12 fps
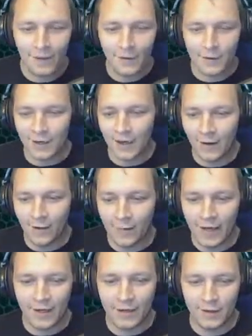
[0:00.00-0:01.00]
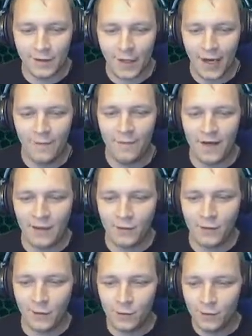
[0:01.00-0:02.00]
Then you just hear it behind you. I
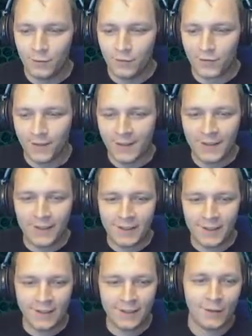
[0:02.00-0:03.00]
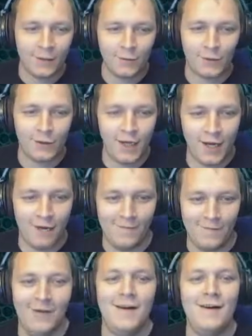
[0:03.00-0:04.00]
found you. Oh shit!
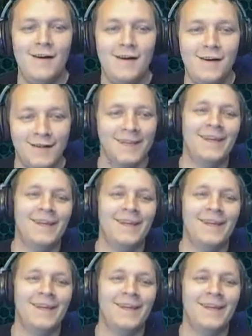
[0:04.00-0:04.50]
Ah!